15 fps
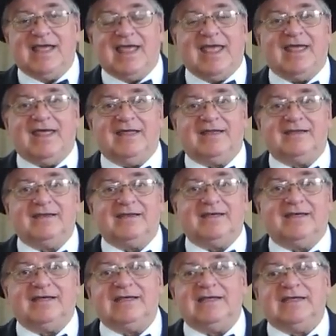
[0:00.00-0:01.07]
And
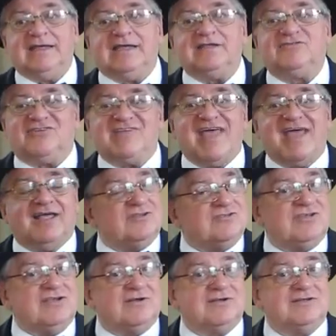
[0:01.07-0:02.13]
it
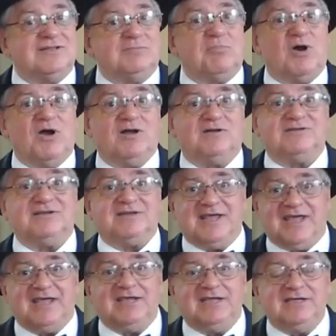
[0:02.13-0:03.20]
stands here in the park
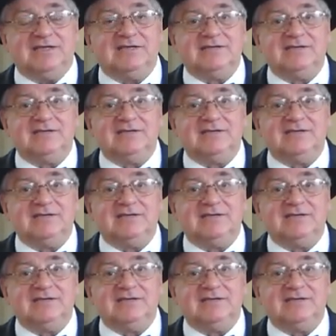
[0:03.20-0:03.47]
today